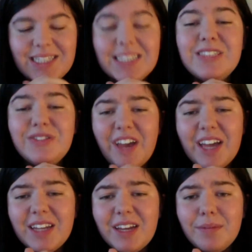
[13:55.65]
this
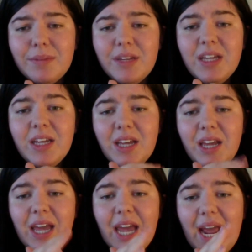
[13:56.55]
fandom,
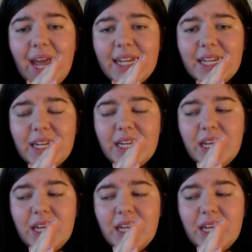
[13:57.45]
and